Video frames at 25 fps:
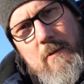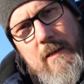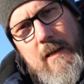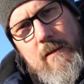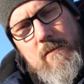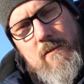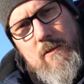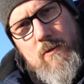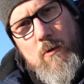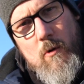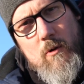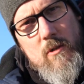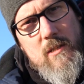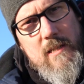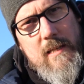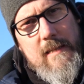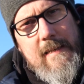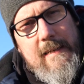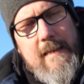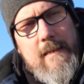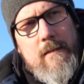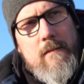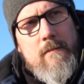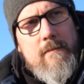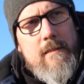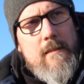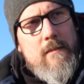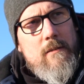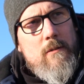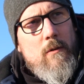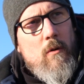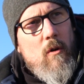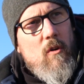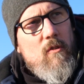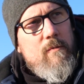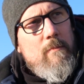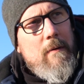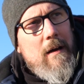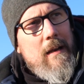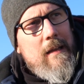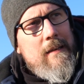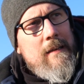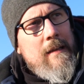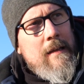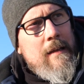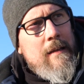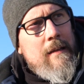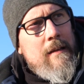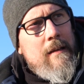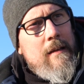We'll go to Dorset now, down to
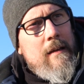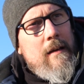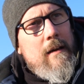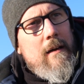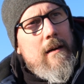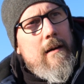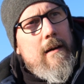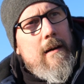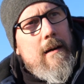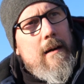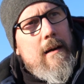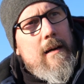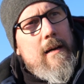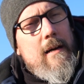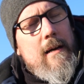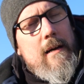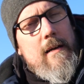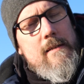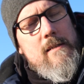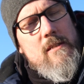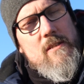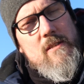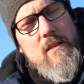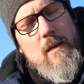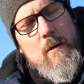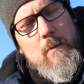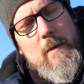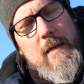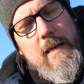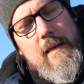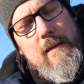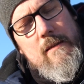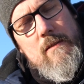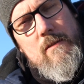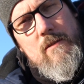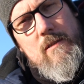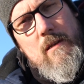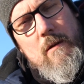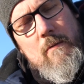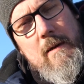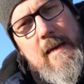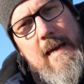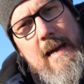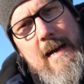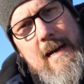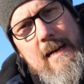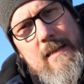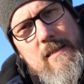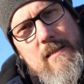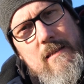Corfmullin. To Zoe. Zoe
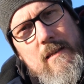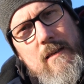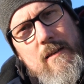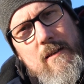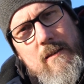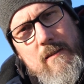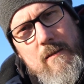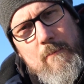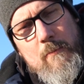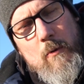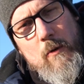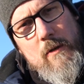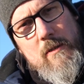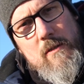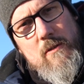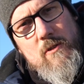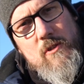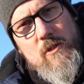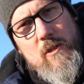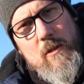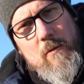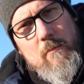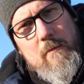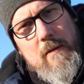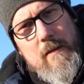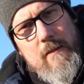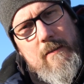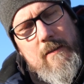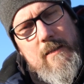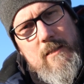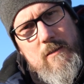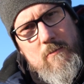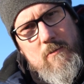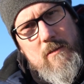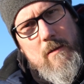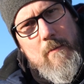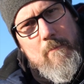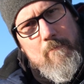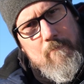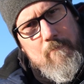had another point and shoot where this was a